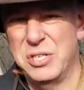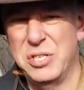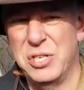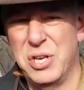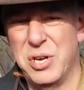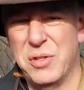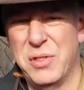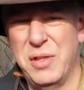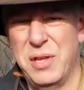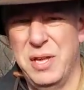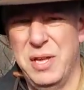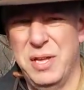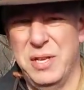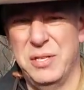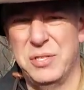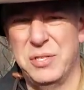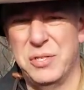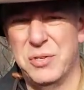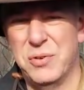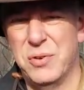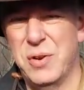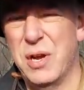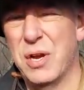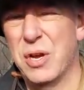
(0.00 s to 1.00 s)
share the
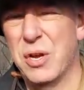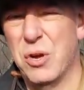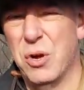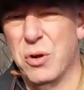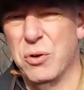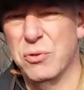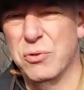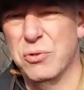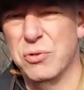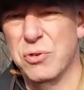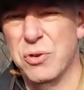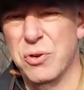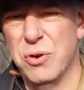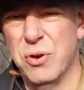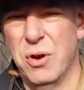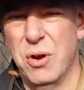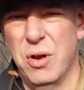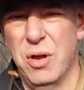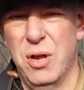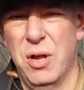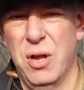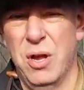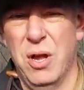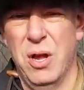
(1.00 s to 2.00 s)
history and culture
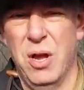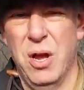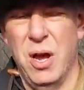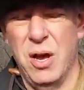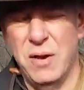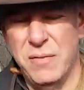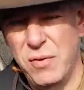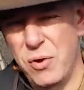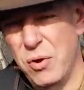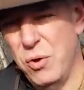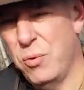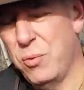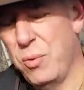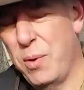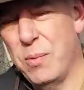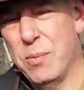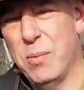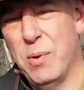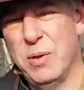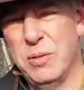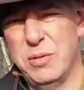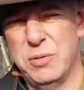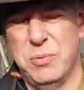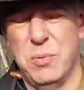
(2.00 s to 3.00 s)
of who we
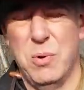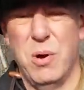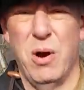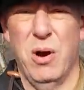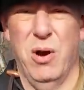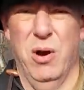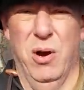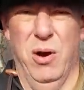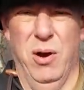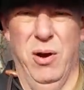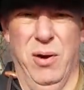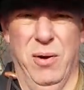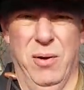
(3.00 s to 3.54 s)
once were.